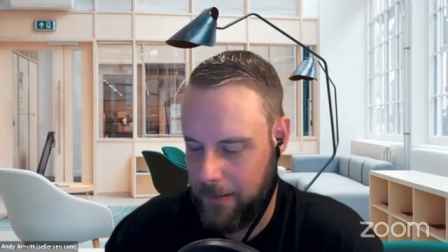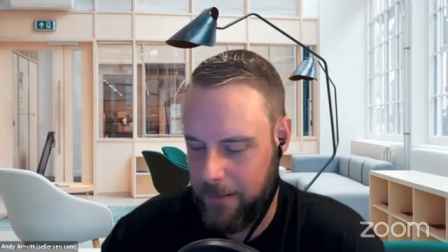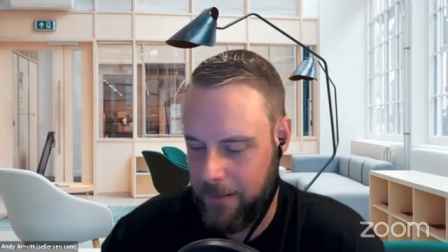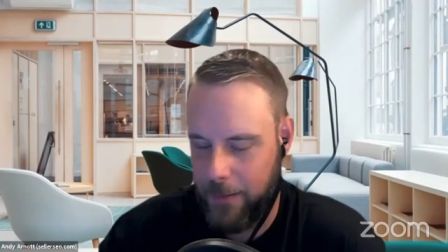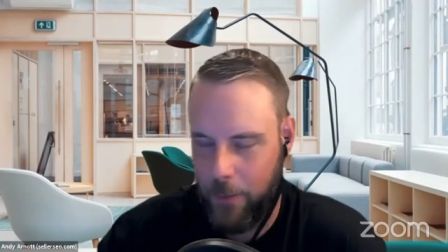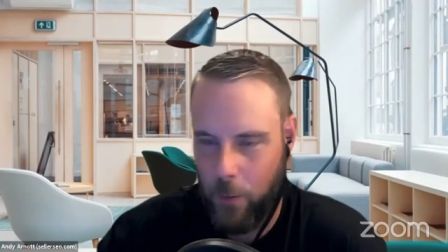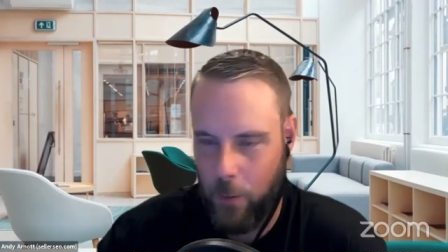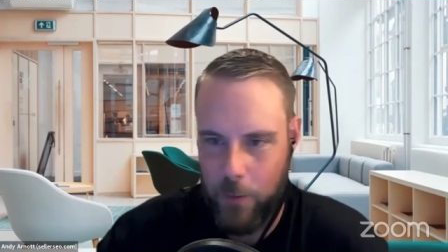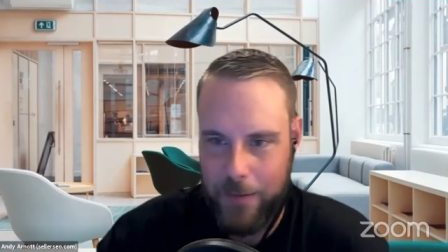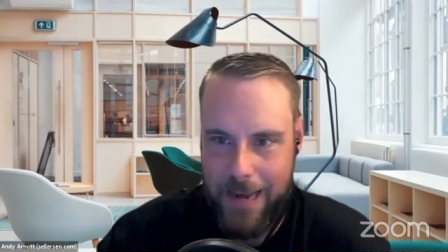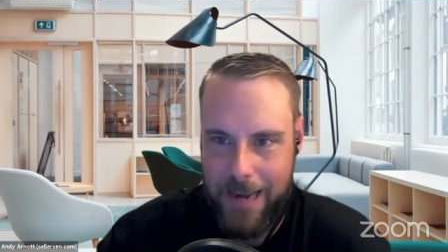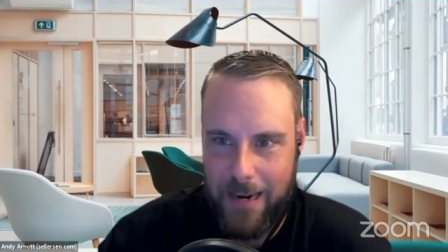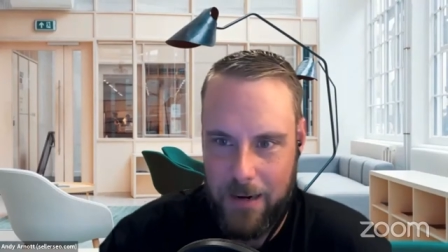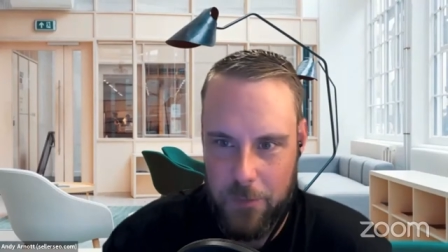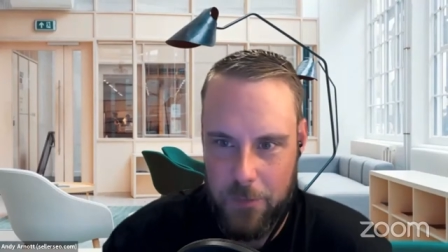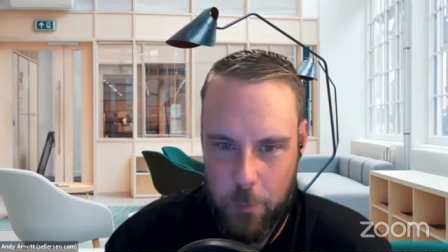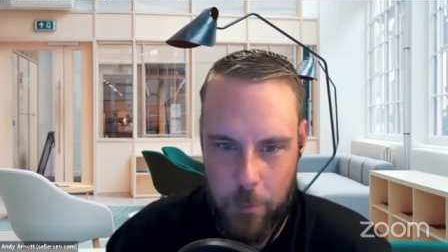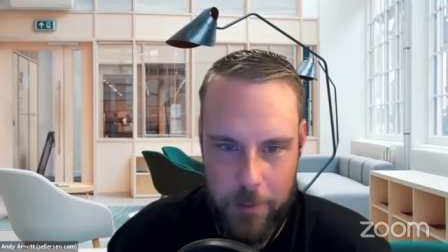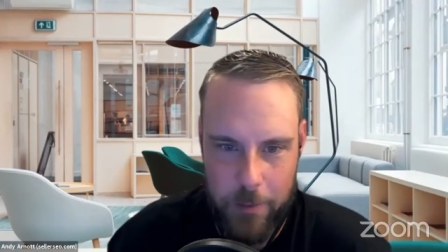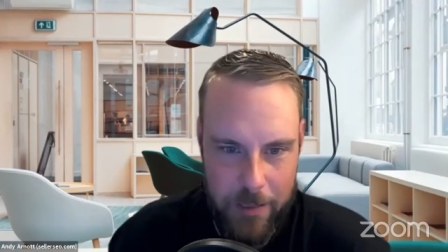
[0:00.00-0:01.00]
the old
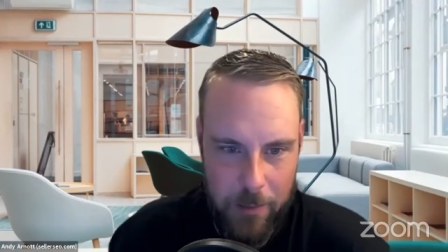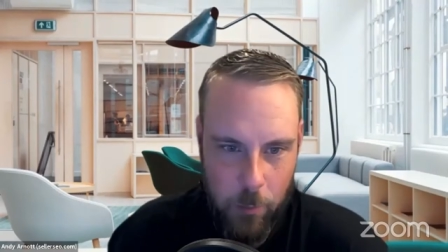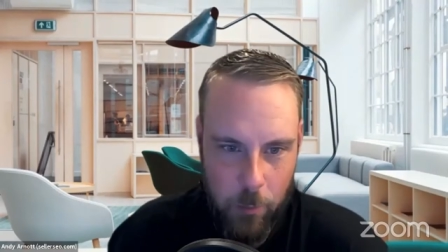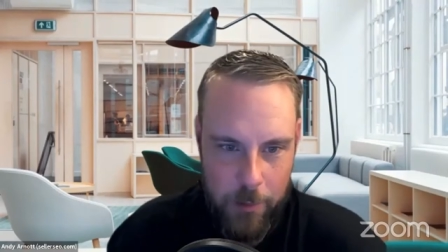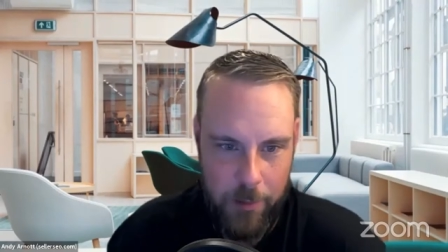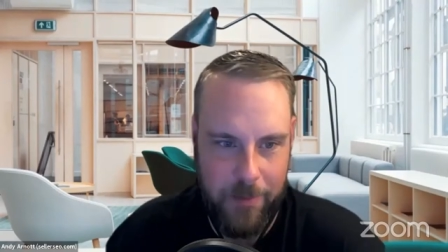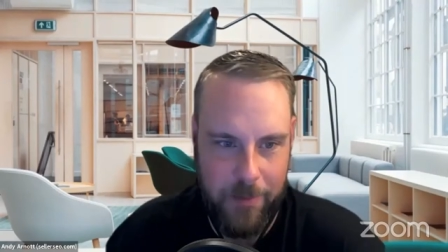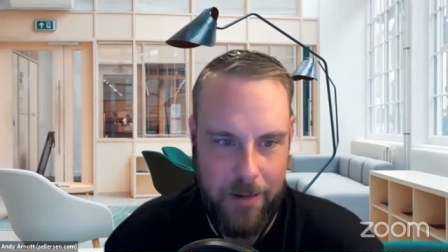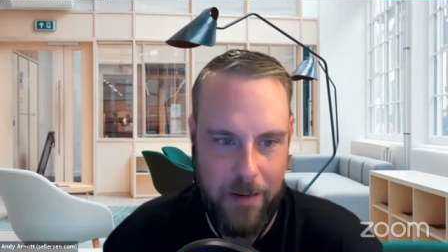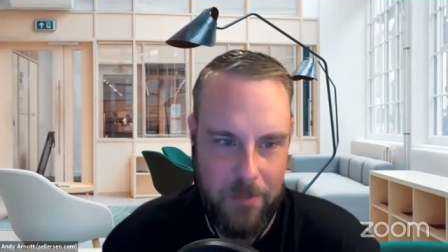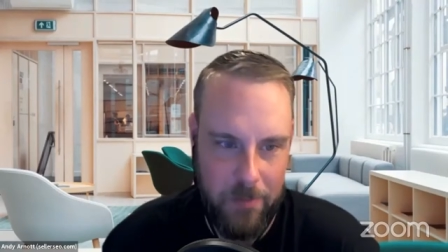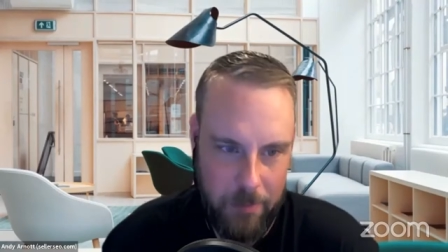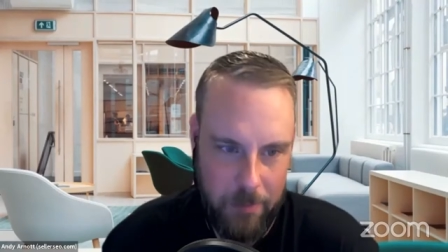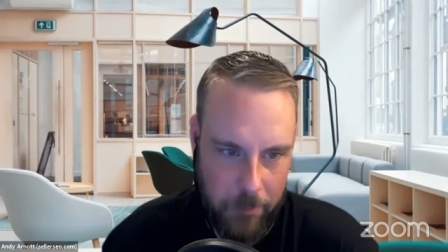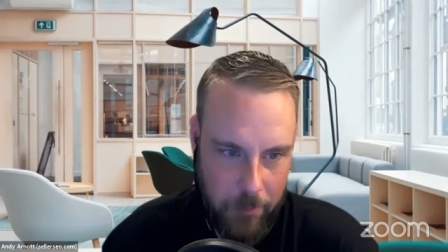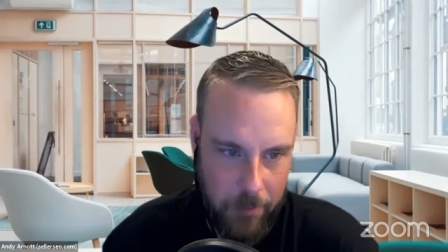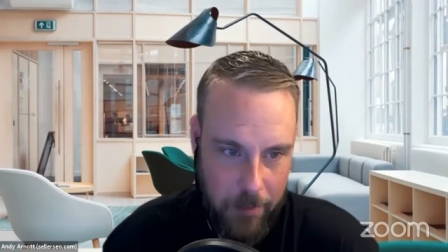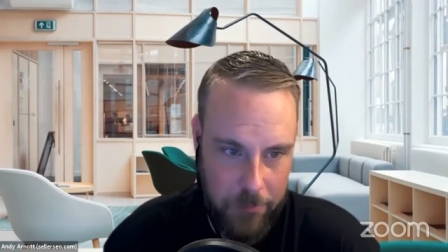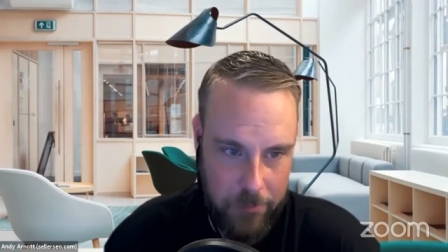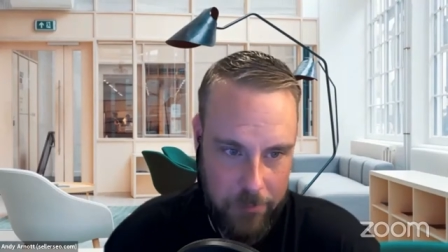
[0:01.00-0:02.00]
adage squeaky wheel gets the
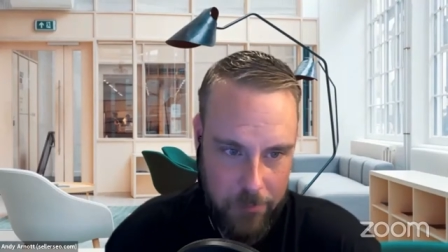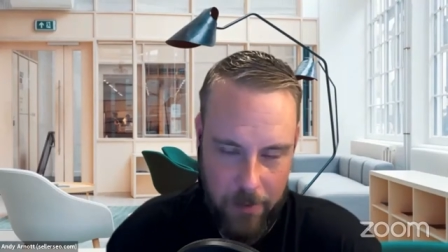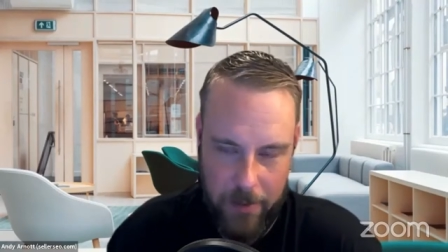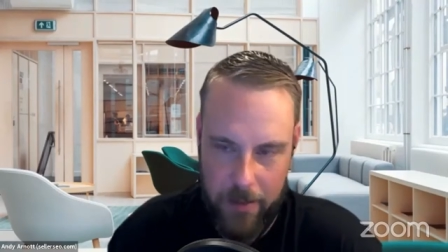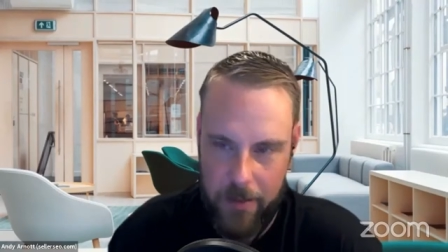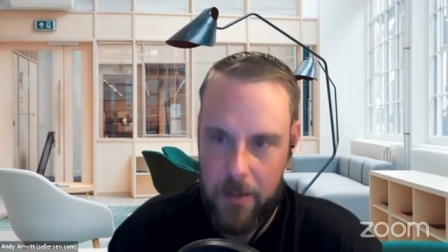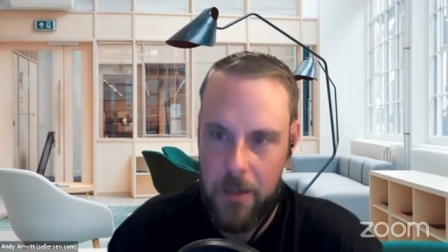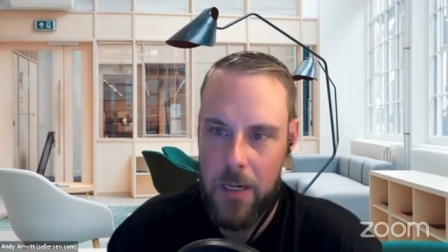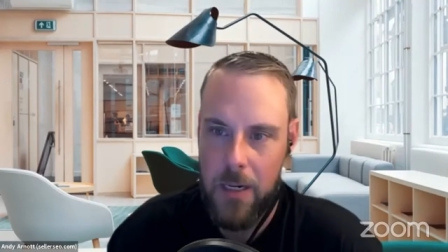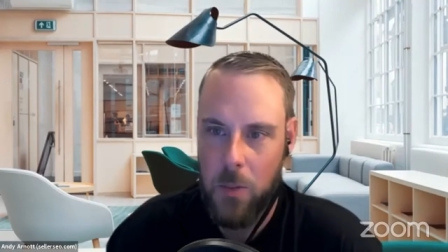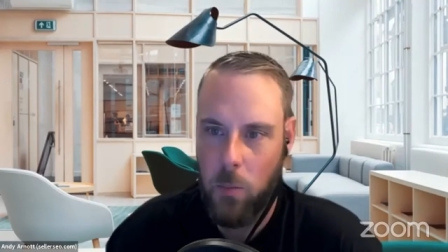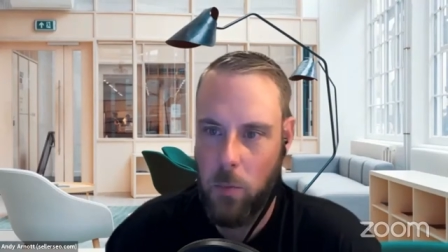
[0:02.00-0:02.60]
grease right yeah